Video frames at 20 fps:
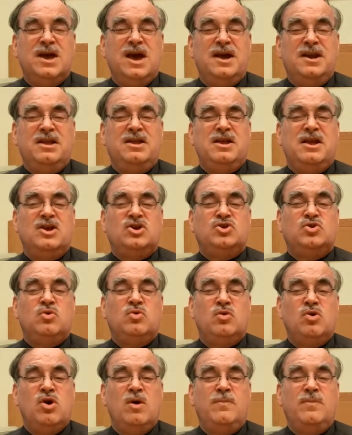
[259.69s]
an international
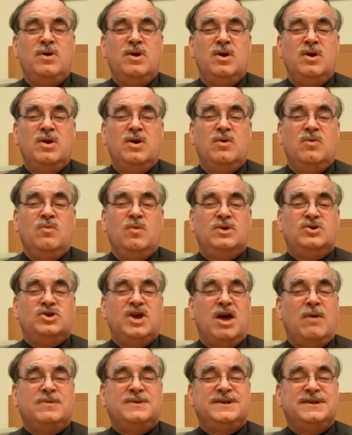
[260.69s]
group which
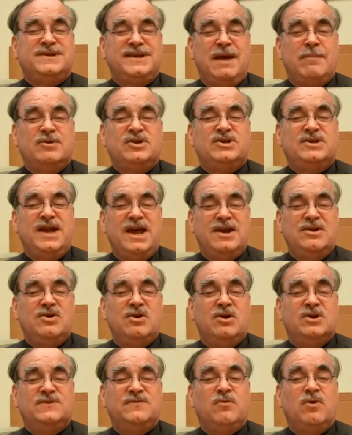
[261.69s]
helps establish
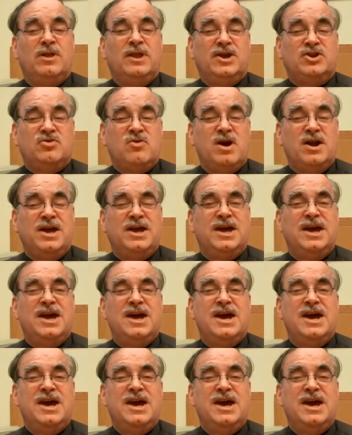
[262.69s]
standards for electronic